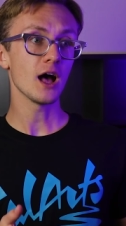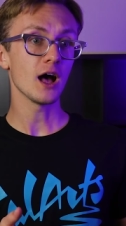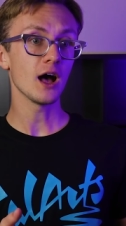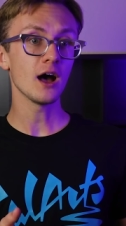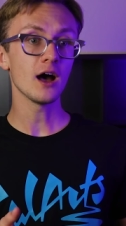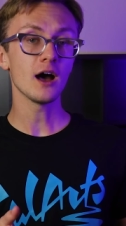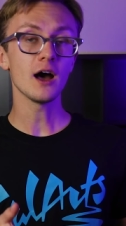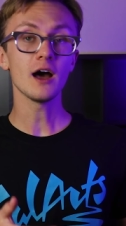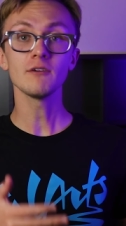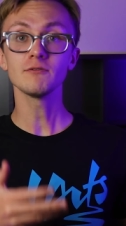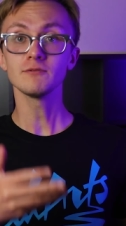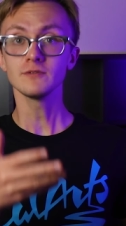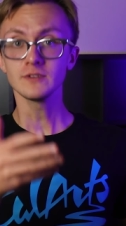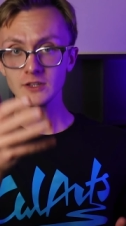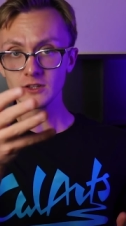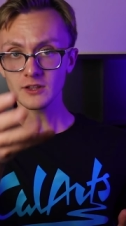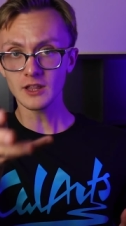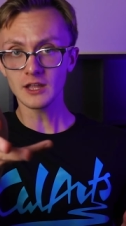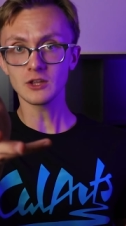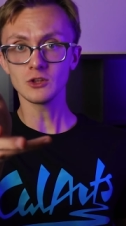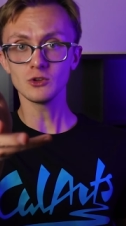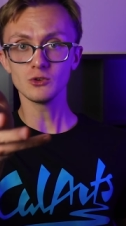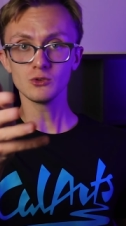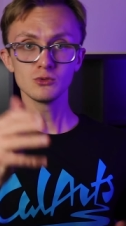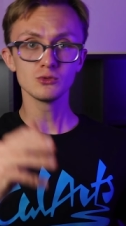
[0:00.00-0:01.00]
uh, I feel
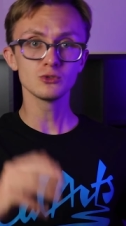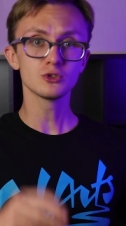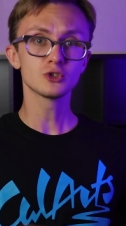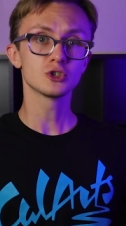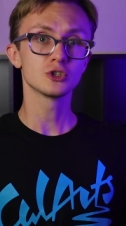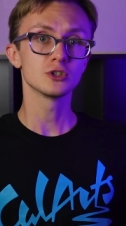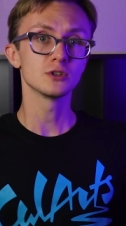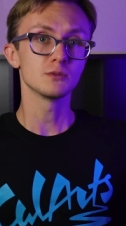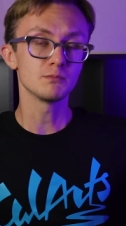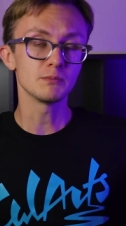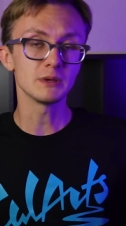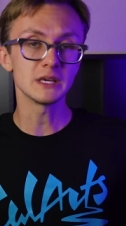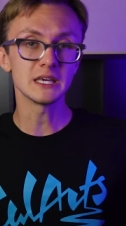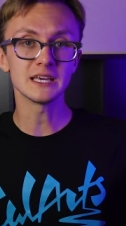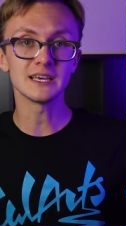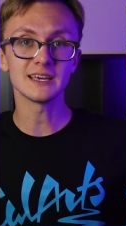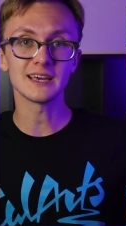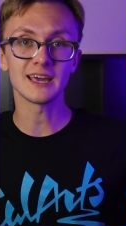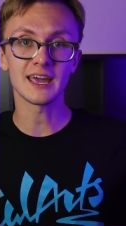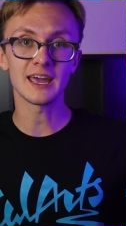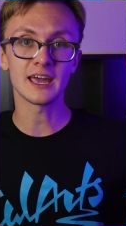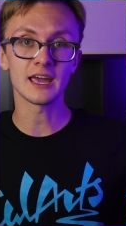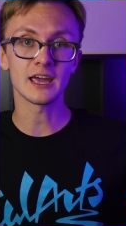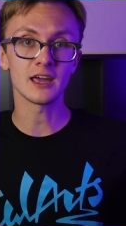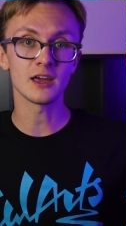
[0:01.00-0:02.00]
that you should
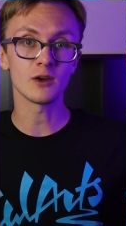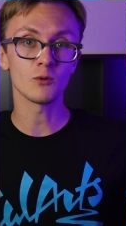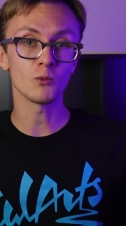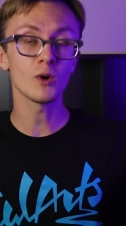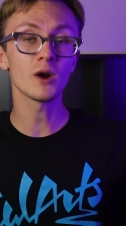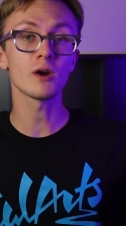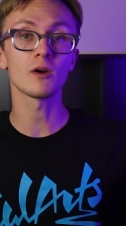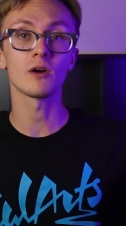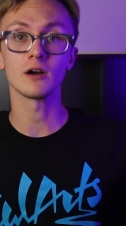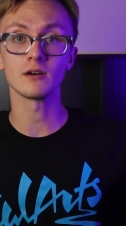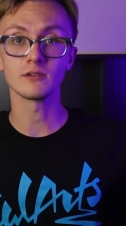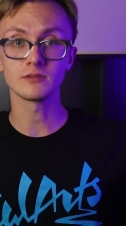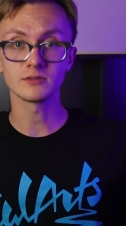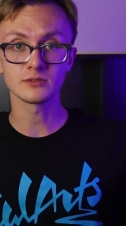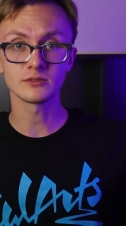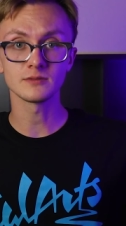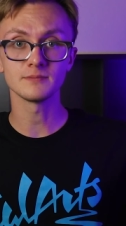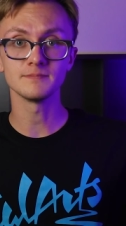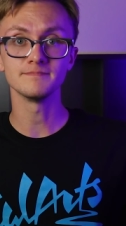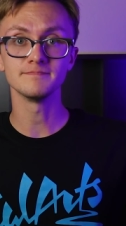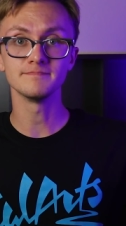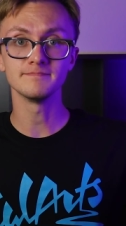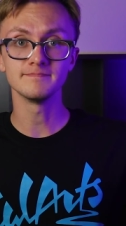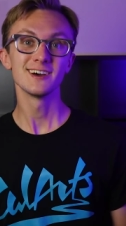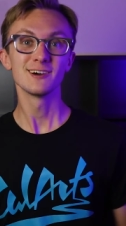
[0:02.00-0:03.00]
be aware of.
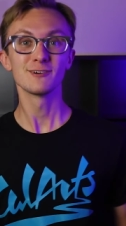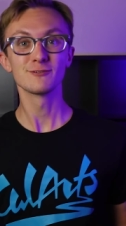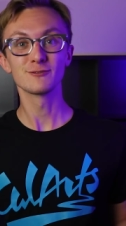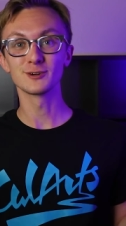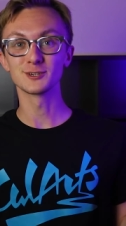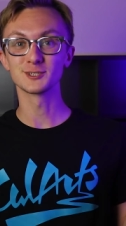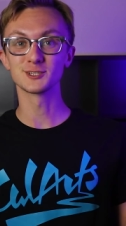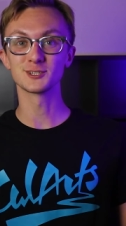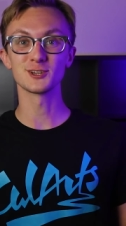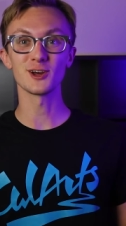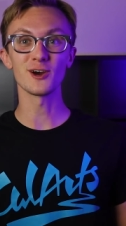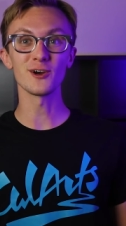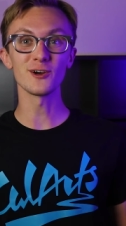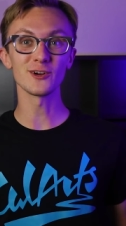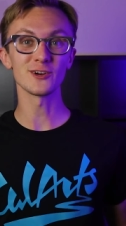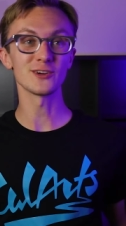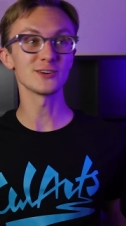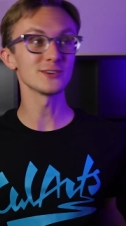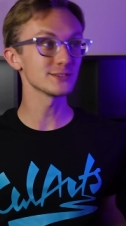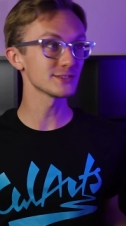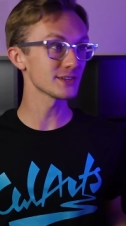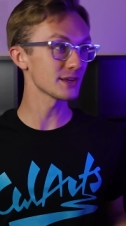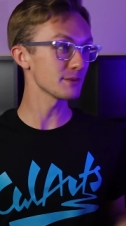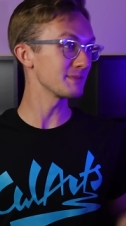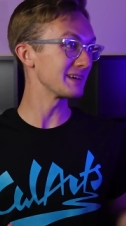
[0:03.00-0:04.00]
For
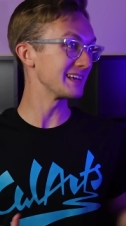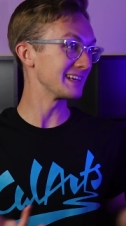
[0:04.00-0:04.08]
starters, I